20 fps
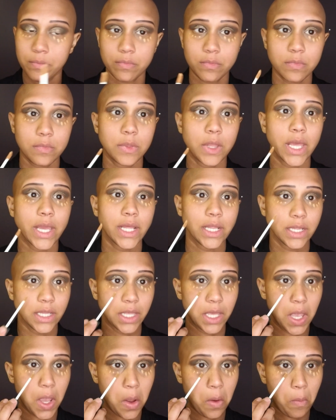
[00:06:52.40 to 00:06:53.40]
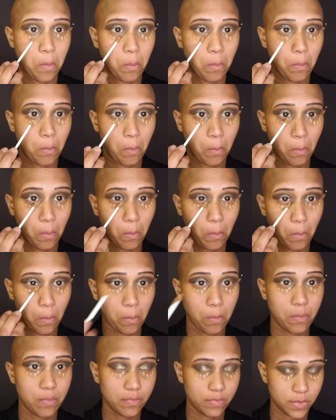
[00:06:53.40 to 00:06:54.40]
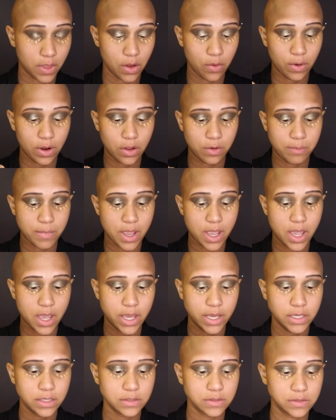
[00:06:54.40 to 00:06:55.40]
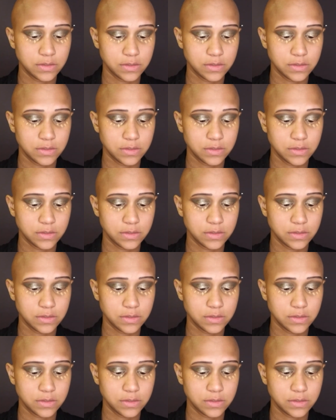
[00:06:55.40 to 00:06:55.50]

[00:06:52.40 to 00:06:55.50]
lightly around my eyes